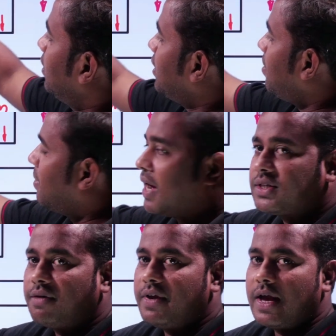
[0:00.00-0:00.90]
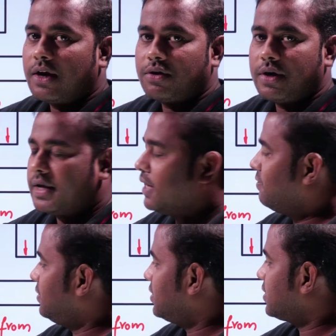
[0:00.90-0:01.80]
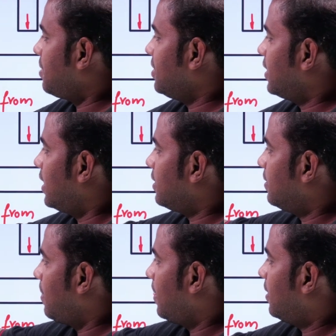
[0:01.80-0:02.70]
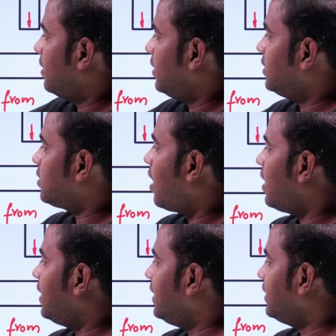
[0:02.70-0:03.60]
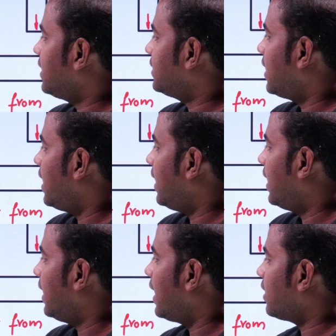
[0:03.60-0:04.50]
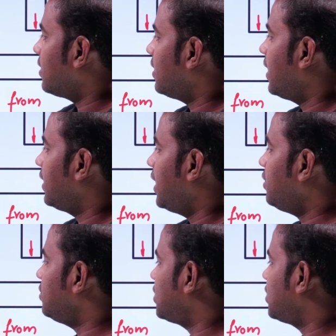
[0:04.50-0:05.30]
the mass of an electron here which is coming here is already there is a electron negative